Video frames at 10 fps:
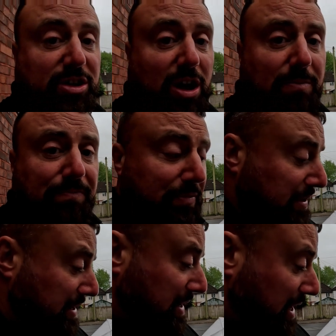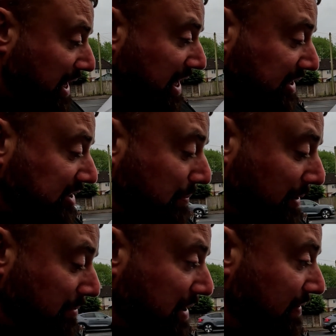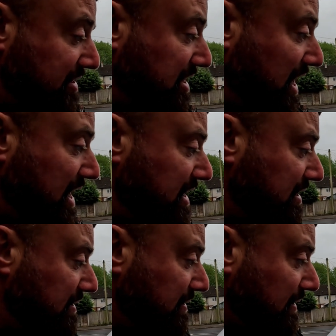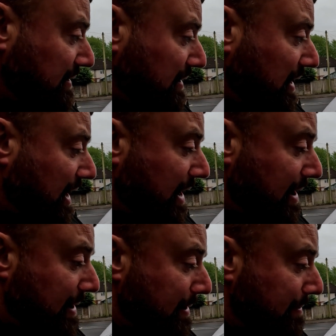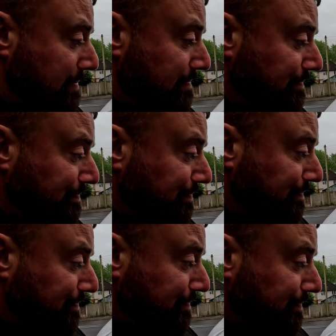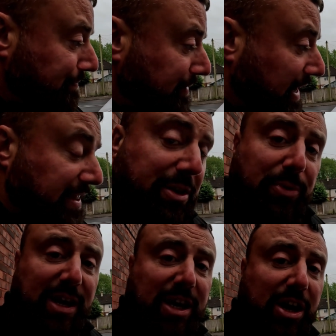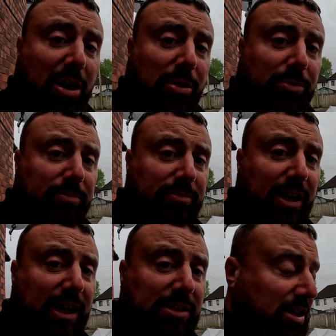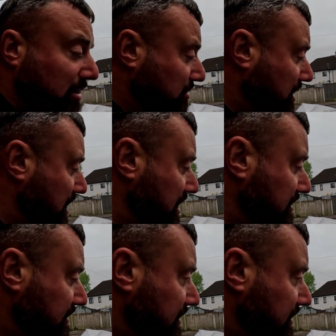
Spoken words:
top, zip it up around the side, and then away you go. Yeah, so